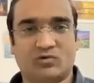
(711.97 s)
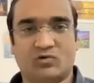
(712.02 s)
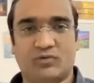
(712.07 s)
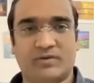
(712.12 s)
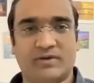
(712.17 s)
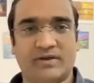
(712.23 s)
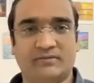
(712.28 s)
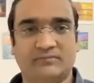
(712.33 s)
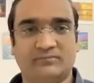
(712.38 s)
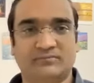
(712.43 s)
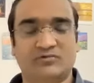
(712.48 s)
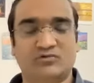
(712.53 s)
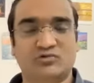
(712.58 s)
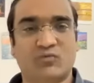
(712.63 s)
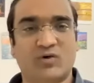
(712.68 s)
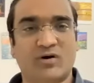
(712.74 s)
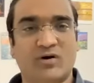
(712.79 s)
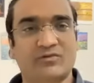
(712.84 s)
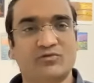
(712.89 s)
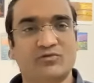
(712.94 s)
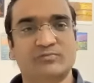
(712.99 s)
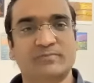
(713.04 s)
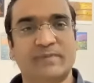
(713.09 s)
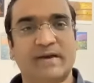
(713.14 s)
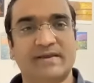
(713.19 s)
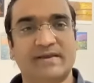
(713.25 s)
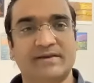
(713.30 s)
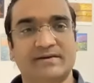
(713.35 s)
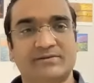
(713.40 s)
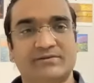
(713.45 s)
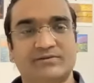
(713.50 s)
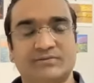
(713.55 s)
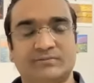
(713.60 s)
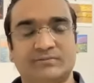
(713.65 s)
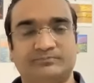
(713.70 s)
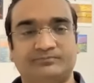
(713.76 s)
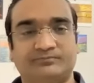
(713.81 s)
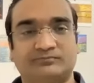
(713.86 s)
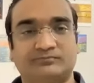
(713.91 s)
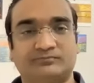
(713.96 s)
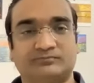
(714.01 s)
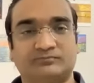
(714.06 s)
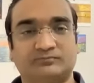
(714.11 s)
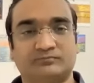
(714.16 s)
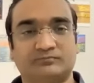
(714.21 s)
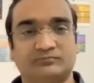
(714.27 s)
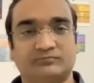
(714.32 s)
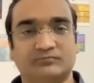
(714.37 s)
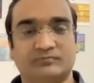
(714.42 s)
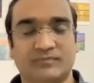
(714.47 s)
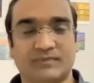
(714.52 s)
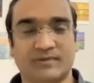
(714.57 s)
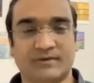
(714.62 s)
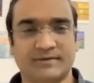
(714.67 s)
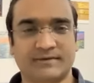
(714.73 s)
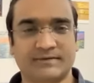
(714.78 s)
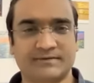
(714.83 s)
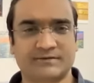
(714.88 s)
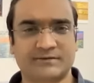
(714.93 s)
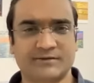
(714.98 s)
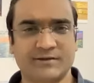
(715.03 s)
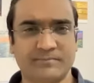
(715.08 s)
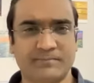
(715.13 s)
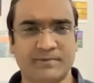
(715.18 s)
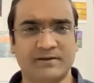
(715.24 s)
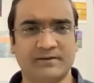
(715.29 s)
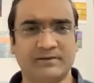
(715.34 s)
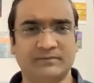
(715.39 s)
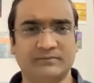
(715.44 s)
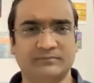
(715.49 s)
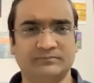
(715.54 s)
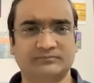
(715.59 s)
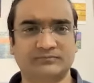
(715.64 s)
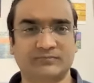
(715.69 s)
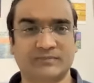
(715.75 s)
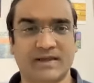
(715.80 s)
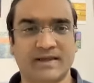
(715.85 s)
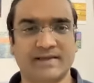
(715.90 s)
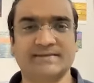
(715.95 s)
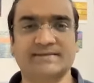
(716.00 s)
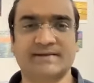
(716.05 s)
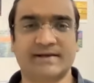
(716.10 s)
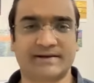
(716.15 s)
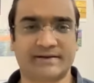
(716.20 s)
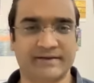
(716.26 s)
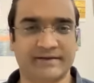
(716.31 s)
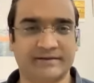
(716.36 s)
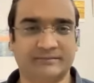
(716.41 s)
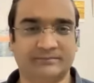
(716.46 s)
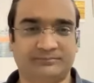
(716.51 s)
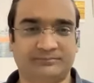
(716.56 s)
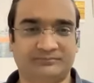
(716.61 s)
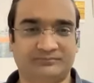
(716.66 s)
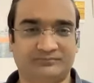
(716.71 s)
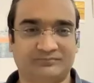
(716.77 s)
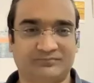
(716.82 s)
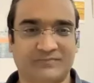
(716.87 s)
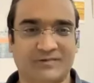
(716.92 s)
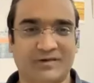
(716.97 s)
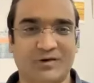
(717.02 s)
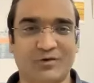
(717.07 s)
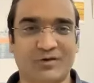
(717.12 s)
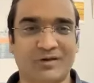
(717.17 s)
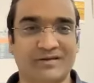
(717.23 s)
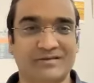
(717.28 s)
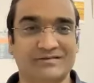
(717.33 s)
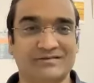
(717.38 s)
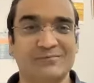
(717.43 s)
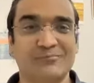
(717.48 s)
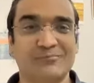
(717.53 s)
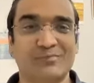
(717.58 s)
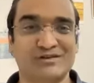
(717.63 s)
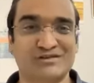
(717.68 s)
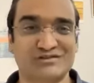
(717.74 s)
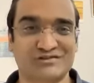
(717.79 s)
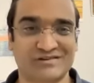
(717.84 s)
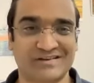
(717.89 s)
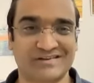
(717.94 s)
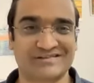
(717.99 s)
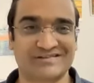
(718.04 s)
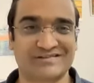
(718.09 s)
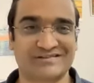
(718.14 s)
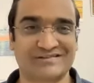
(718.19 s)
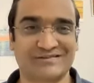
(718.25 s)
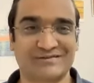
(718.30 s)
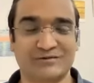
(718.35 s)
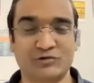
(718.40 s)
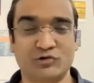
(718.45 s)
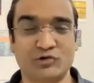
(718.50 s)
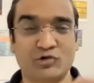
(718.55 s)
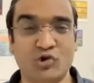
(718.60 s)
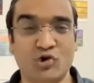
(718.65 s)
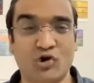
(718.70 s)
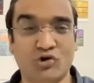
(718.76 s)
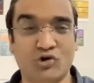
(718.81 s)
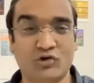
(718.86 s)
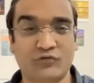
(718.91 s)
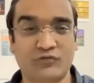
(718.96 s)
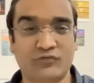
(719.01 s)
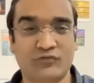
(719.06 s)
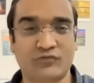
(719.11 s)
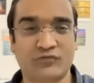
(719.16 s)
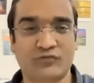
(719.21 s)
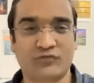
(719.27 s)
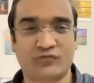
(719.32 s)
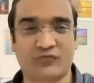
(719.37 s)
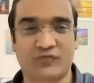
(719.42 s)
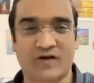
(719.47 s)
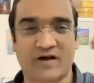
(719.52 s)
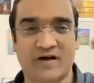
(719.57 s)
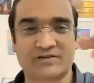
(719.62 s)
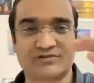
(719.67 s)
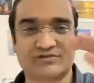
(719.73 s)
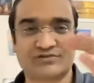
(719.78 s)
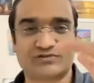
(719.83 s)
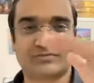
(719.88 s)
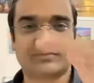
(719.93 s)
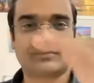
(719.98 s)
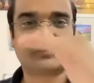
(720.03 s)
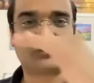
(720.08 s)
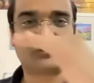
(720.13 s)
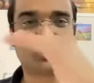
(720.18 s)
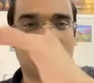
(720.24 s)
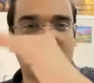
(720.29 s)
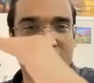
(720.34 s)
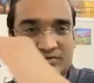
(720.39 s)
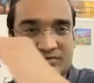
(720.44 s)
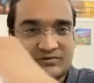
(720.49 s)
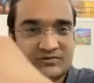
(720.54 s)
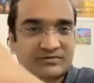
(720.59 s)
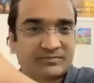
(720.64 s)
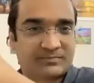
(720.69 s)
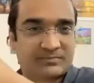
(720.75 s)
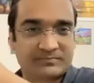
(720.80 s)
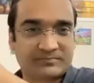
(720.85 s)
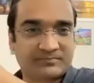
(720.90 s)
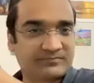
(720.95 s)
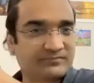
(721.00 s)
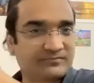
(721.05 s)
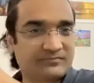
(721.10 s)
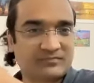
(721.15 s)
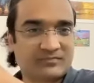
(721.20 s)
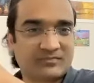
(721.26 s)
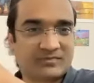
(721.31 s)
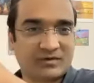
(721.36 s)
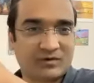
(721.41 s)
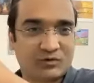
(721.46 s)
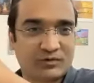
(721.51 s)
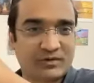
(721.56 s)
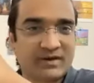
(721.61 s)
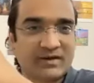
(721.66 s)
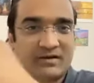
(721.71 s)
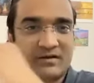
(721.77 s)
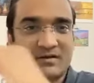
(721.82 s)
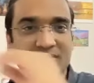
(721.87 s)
Okay. So what are those barriers? Simple anxiety. Okay. Simple stress. Lot of fast thoughts. Okay.